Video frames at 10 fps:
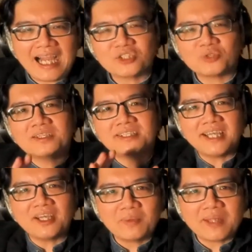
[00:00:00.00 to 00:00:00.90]
I just want to
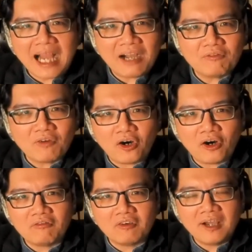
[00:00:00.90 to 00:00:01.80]
say on behalf
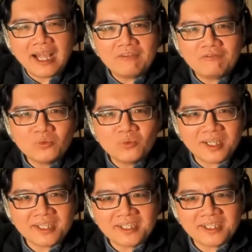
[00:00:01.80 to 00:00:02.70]
of uh,
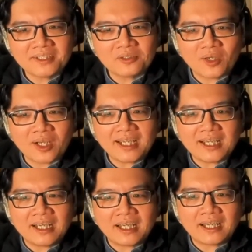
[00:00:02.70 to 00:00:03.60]
everyone here, right,
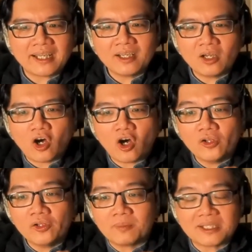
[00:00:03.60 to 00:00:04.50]
uh,
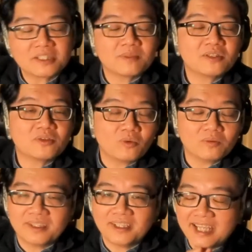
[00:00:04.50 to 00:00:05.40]
all the participants,
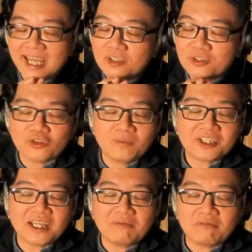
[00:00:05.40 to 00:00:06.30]
thank you so
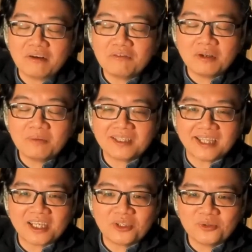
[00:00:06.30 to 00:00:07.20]
much. A very very big
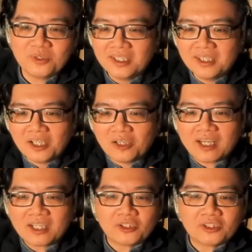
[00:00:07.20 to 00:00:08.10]
thank you,
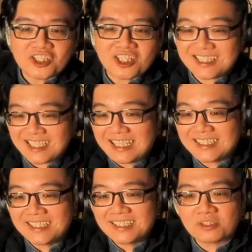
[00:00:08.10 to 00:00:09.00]
right, Dr. Shasa
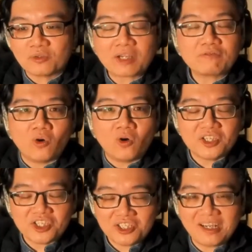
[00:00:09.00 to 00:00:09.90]
Aziz, right,
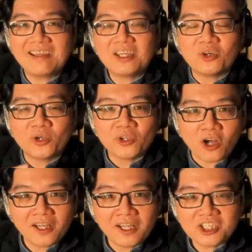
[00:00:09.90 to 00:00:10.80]
for sharing your
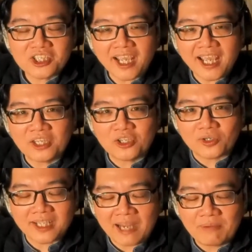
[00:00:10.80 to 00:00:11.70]
knowledge and your
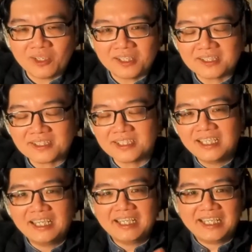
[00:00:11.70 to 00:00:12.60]
time with us.
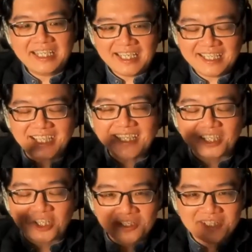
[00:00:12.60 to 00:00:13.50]
It's like a
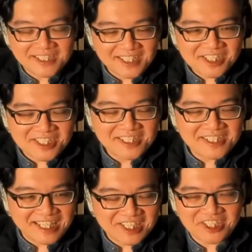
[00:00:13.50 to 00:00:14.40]
consultation
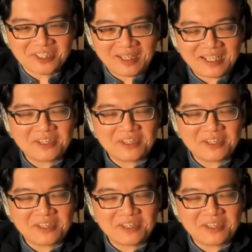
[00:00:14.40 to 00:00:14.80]
session, man.